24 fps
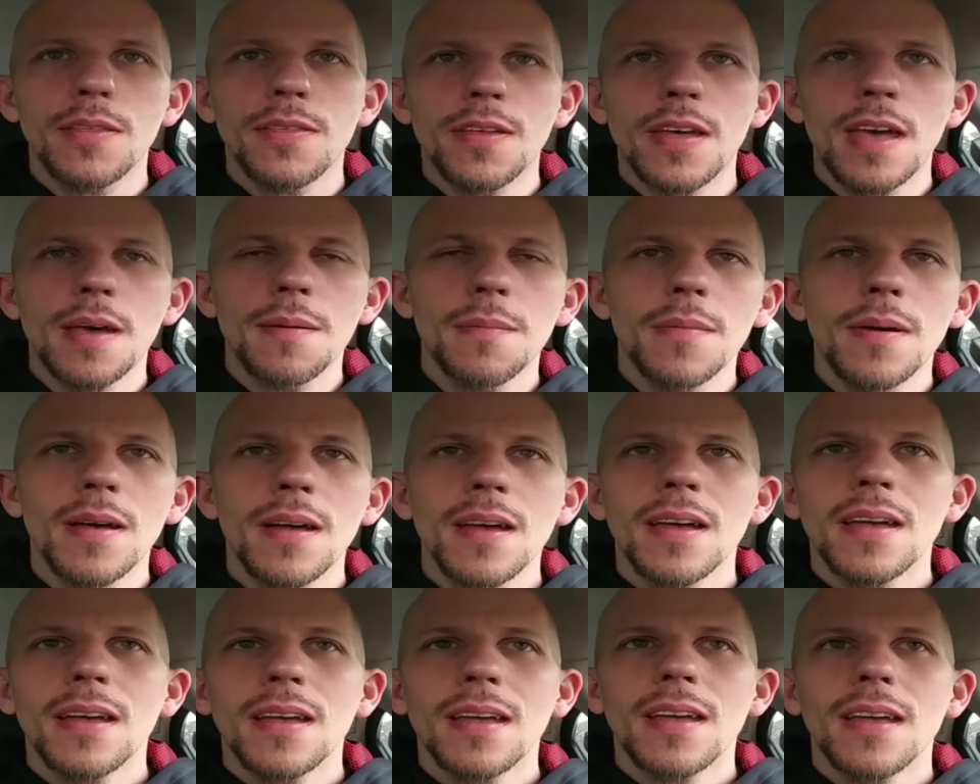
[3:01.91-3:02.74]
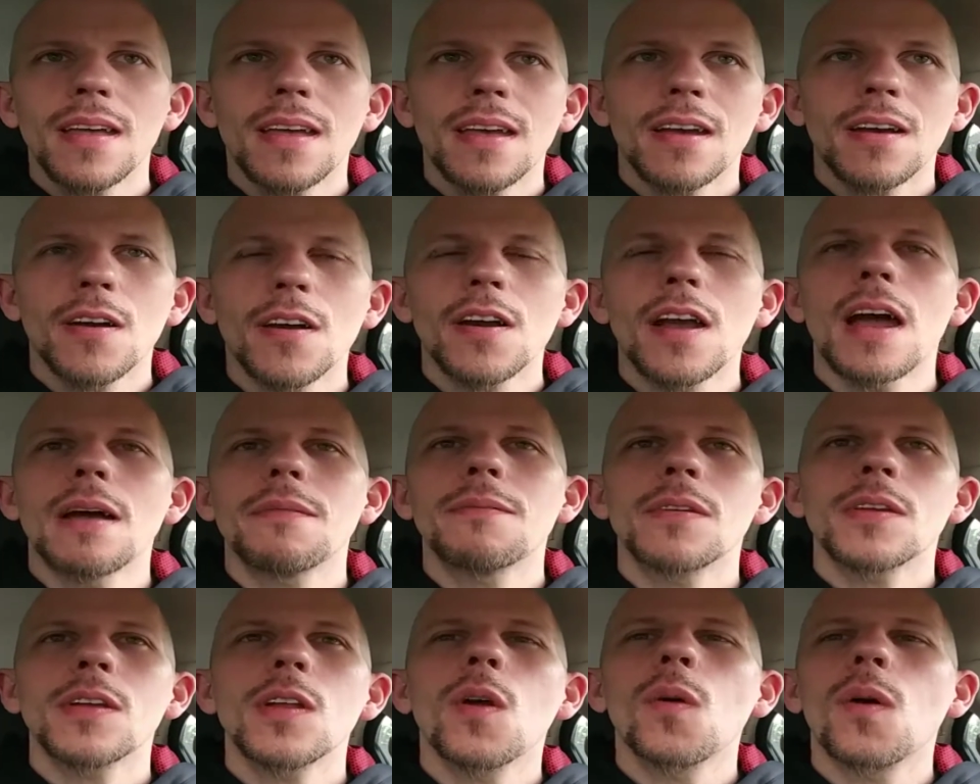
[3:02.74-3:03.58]
him. Or,
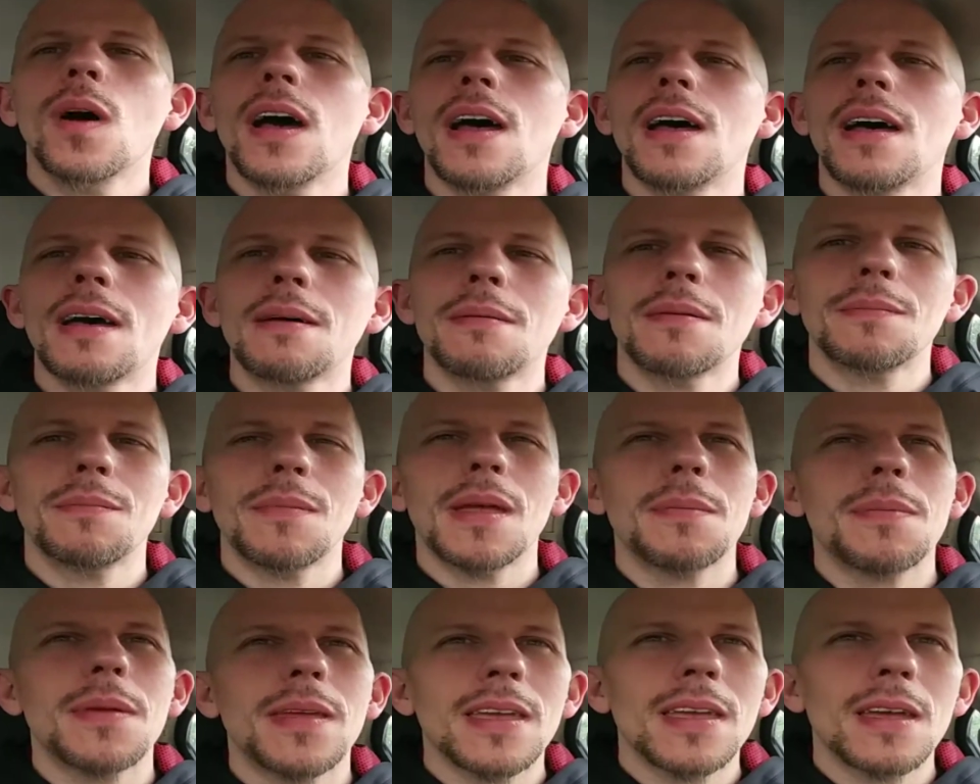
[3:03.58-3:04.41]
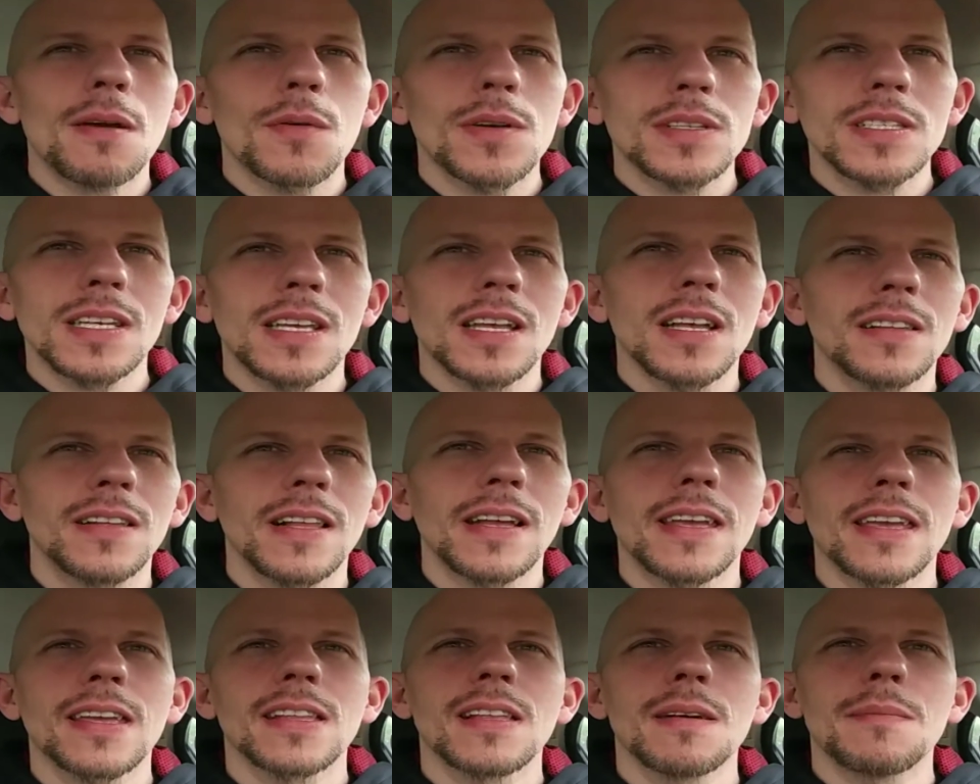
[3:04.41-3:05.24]
you know what, maybe it wasn't
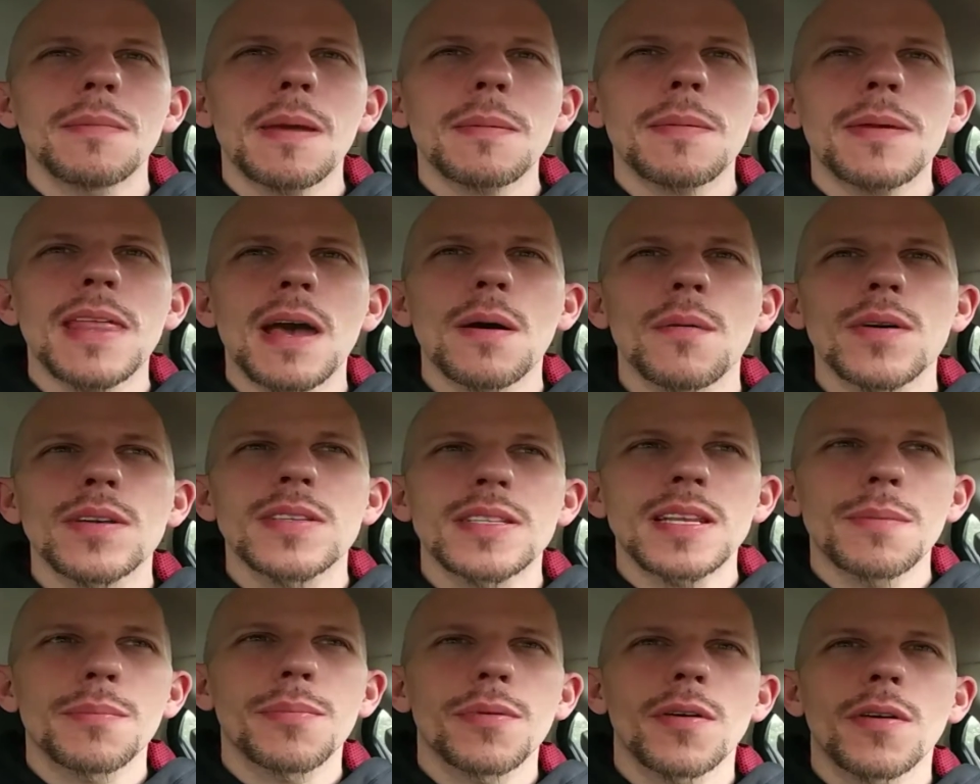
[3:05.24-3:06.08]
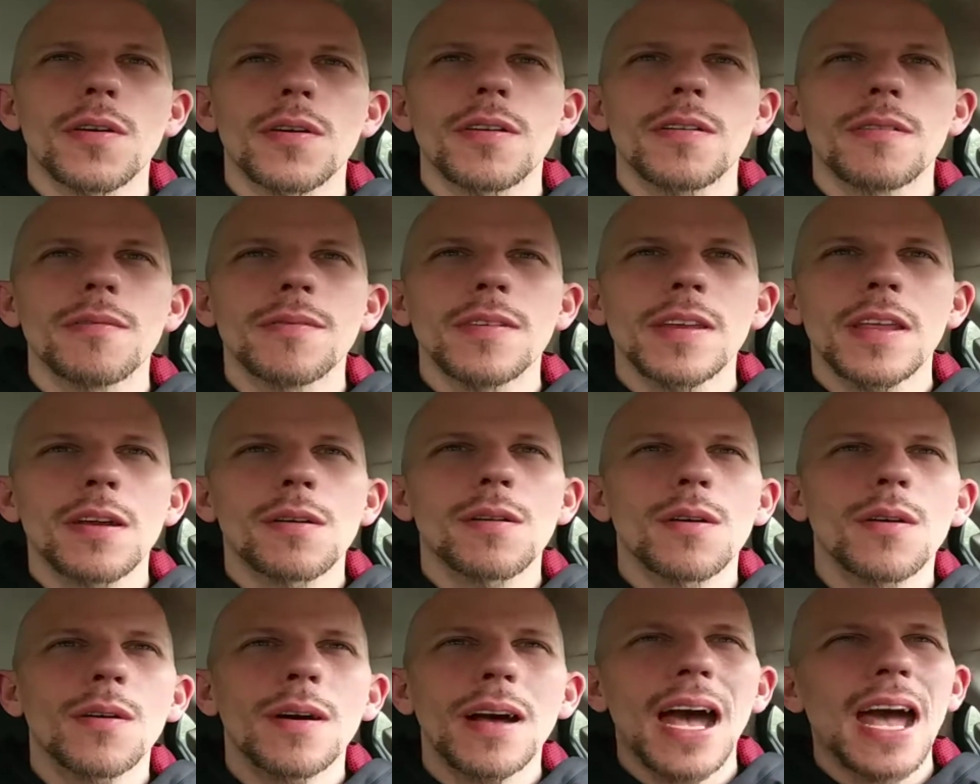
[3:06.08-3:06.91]
Caligula, maybe that was Emperor
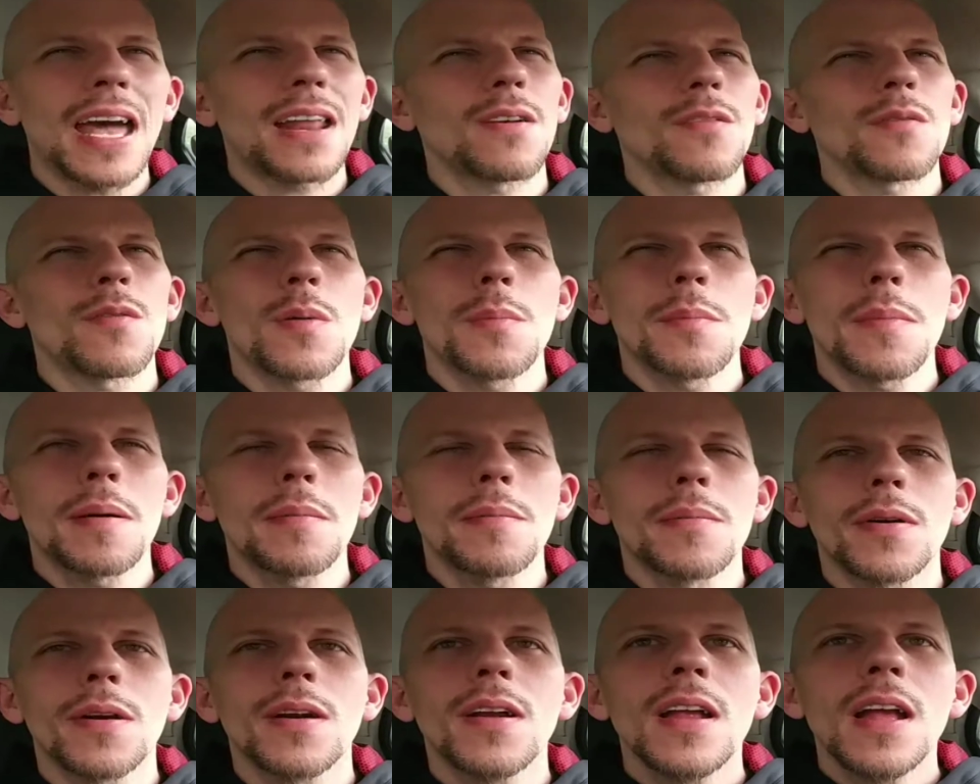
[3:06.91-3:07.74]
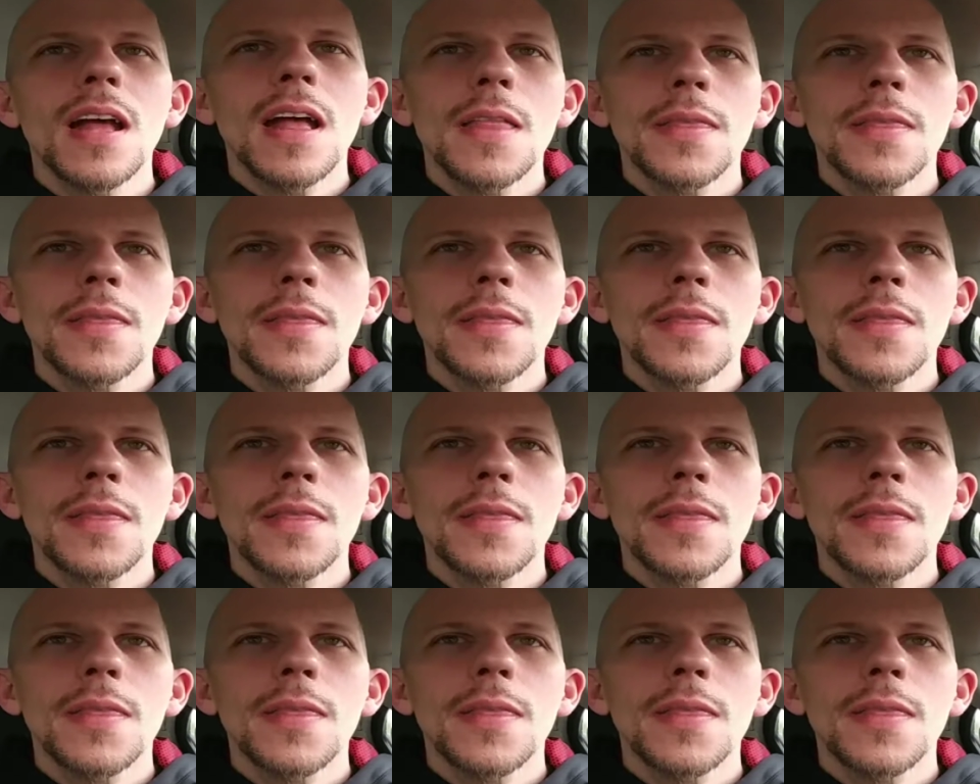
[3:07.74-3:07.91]
Nero, I don't remember.